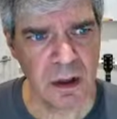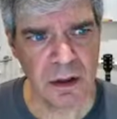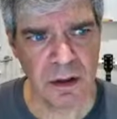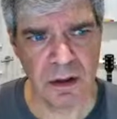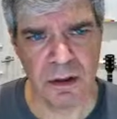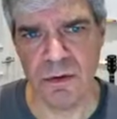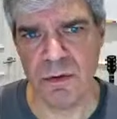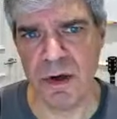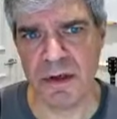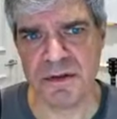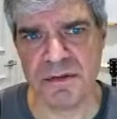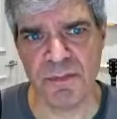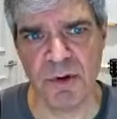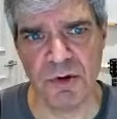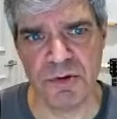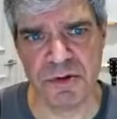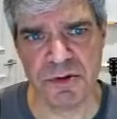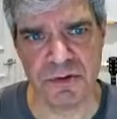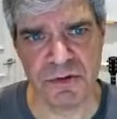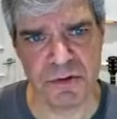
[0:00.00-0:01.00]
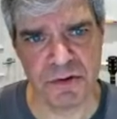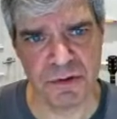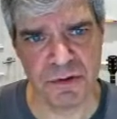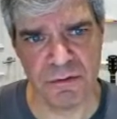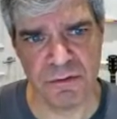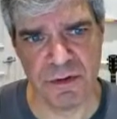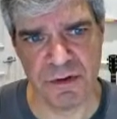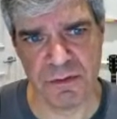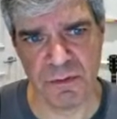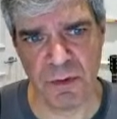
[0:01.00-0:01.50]
The US Postal
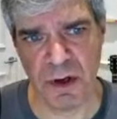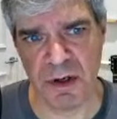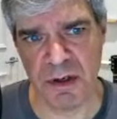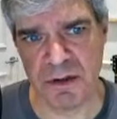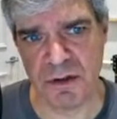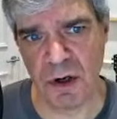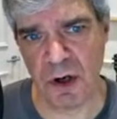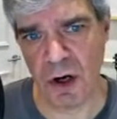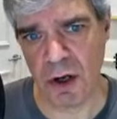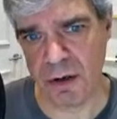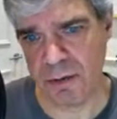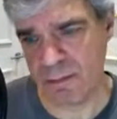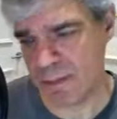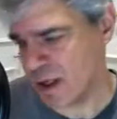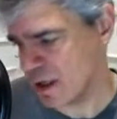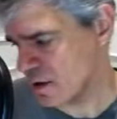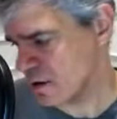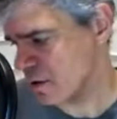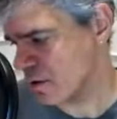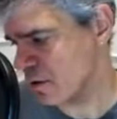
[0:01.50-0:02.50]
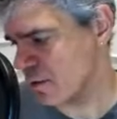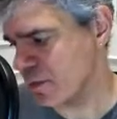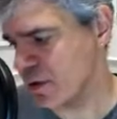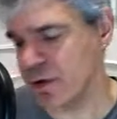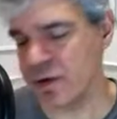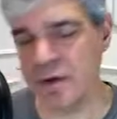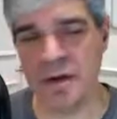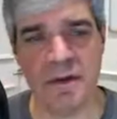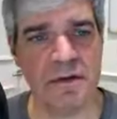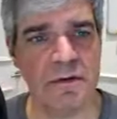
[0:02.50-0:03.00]
Service wanted to automate their
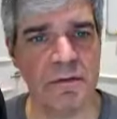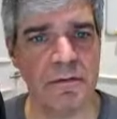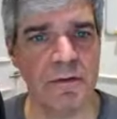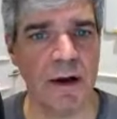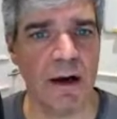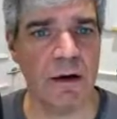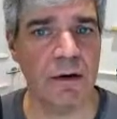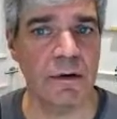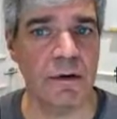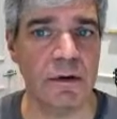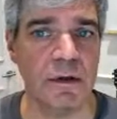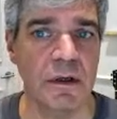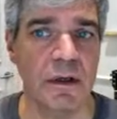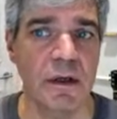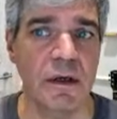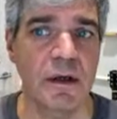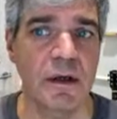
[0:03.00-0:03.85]
ability to route